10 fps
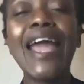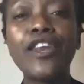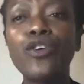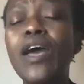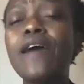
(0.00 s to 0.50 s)

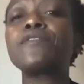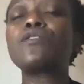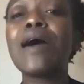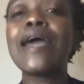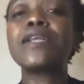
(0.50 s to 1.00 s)
and you have
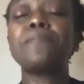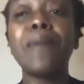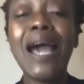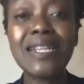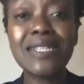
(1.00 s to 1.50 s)
the right
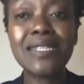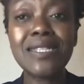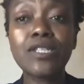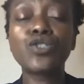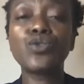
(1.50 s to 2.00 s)

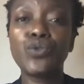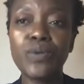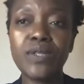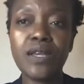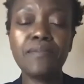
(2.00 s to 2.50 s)
mindset to
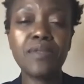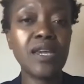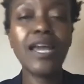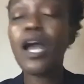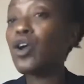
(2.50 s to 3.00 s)
do
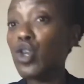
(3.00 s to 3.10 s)
something,